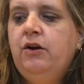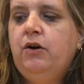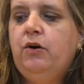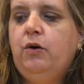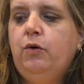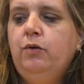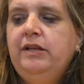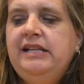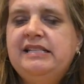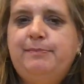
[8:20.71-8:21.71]

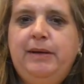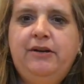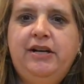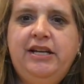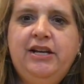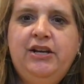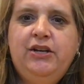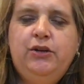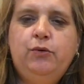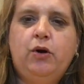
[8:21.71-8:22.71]
Holy Spirit,
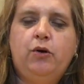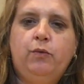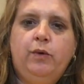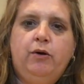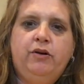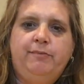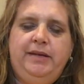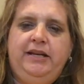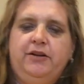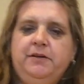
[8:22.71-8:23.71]
You Are Welcome
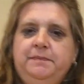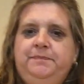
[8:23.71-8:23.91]
Here.